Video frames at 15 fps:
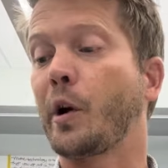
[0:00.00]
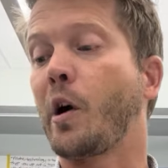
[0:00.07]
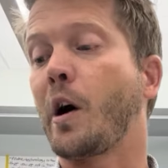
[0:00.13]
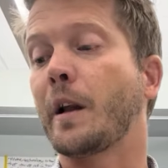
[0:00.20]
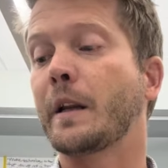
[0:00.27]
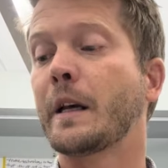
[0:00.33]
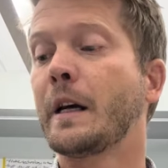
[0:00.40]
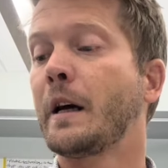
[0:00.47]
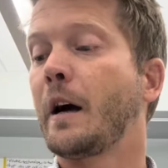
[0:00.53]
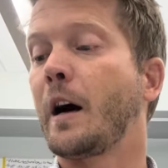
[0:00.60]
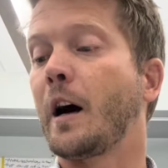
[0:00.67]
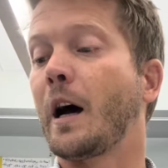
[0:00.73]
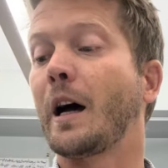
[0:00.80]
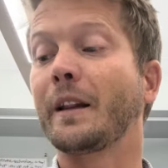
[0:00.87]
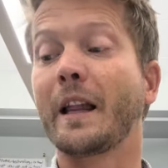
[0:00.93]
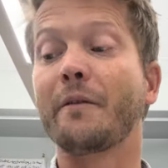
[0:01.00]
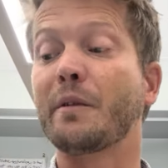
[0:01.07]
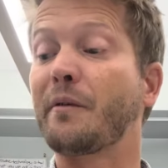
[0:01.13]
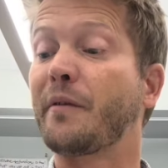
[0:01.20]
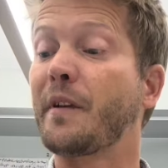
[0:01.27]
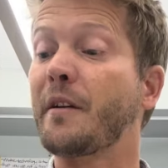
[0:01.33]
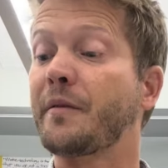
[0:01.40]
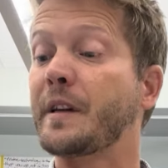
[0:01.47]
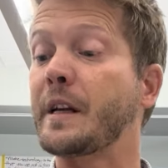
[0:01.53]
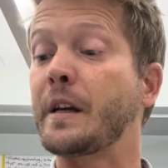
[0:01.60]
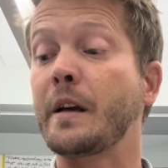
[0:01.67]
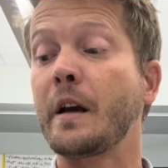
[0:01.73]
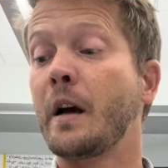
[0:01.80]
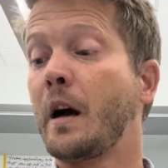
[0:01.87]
on. 11:50,